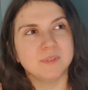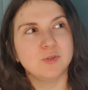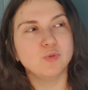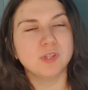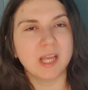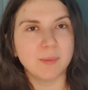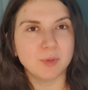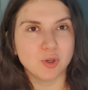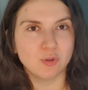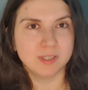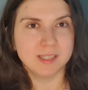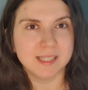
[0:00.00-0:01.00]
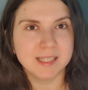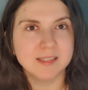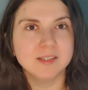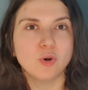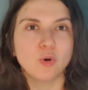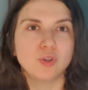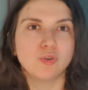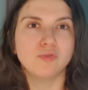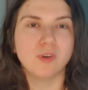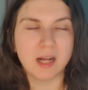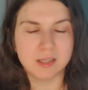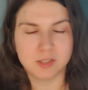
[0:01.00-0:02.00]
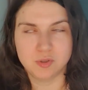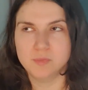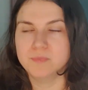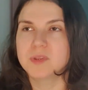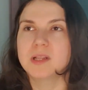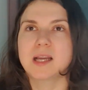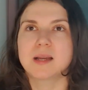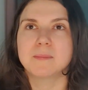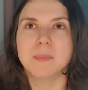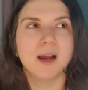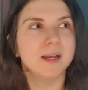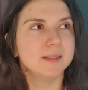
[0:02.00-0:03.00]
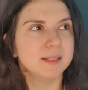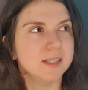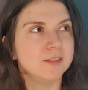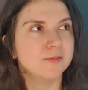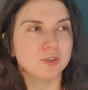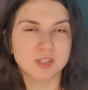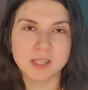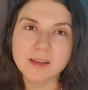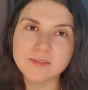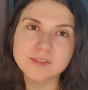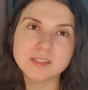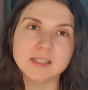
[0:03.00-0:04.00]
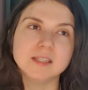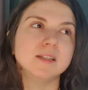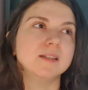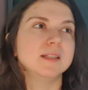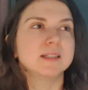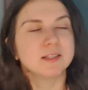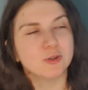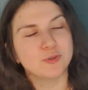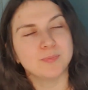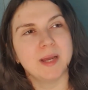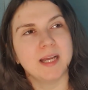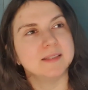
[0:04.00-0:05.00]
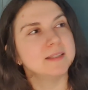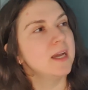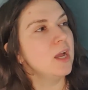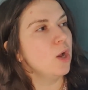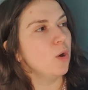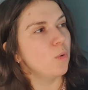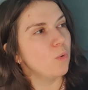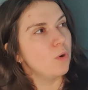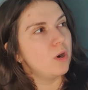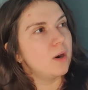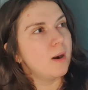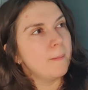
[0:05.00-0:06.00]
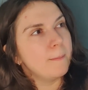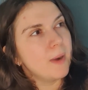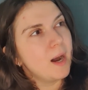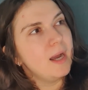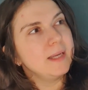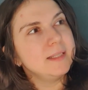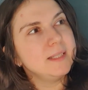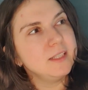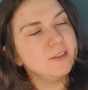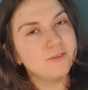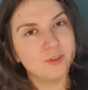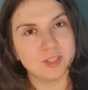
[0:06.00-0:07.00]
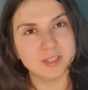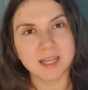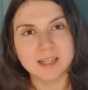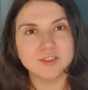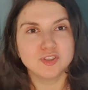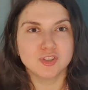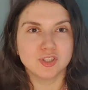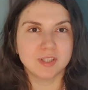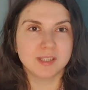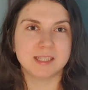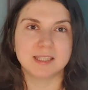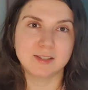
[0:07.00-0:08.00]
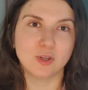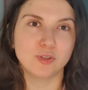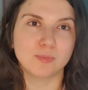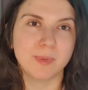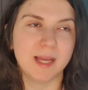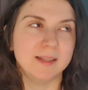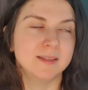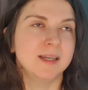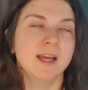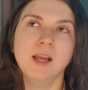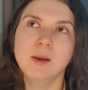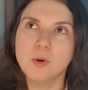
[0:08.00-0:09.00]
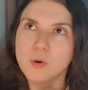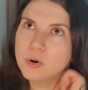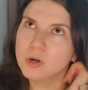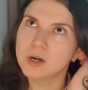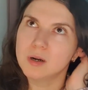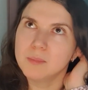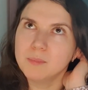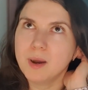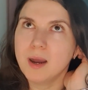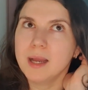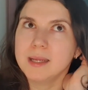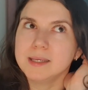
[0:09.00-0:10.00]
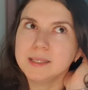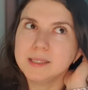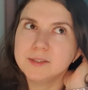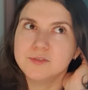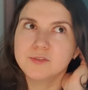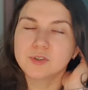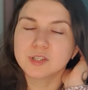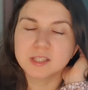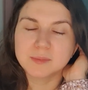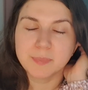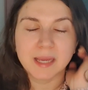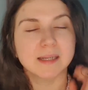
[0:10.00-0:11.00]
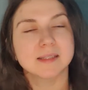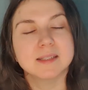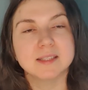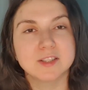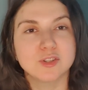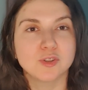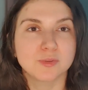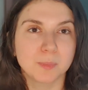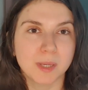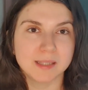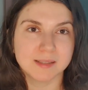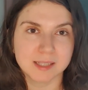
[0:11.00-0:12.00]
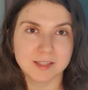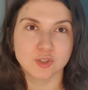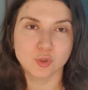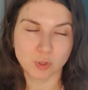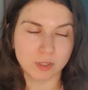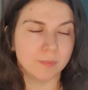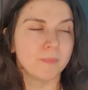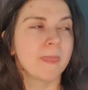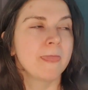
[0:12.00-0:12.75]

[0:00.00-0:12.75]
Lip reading: name your need or your value, like my need for safety is not met, or my need for attention is not met, or my need for respect is not met, and so on.